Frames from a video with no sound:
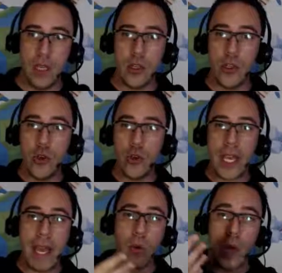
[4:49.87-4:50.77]
you
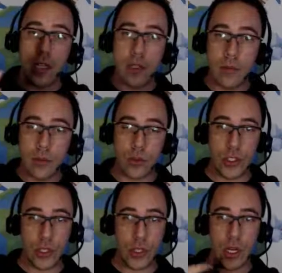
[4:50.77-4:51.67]
can welcome
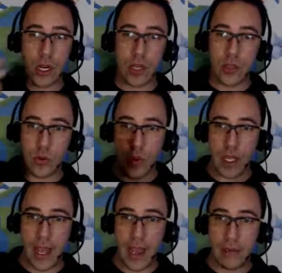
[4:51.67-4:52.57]
children to the class, or you
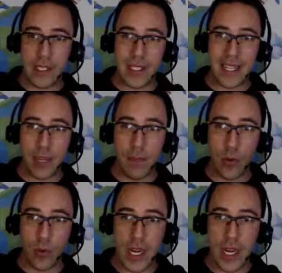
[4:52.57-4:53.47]
can have the setup
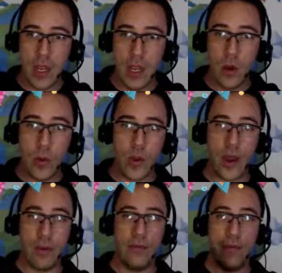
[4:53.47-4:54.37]
already where you
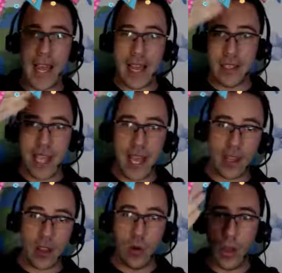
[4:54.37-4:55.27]
have flags
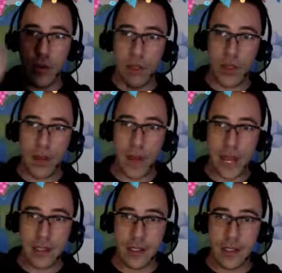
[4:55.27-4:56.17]
hanging all over the
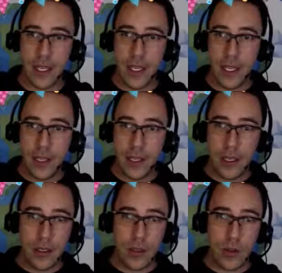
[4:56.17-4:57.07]
place.
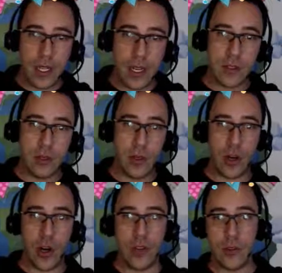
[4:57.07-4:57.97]
You can have some
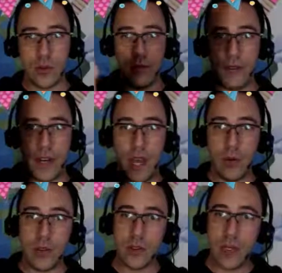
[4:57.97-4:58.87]
grass or some
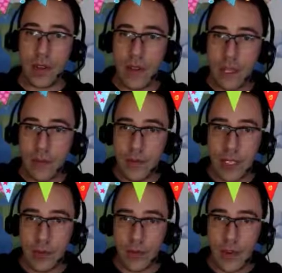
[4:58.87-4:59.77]
flowers or whatever
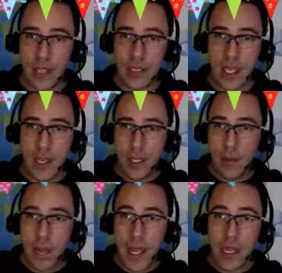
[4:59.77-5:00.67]
tickles your fancy.
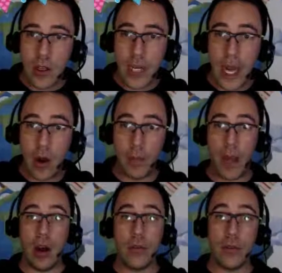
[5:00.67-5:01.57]
Depending on how
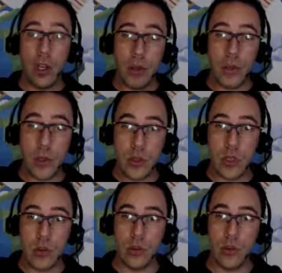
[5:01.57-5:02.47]
powerful a computer
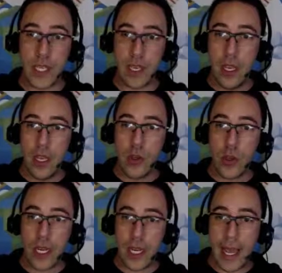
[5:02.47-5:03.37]
you're using, you
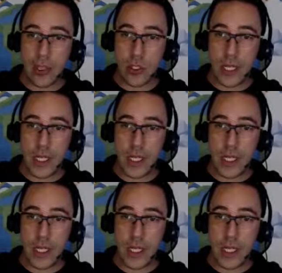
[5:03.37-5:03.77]
can actually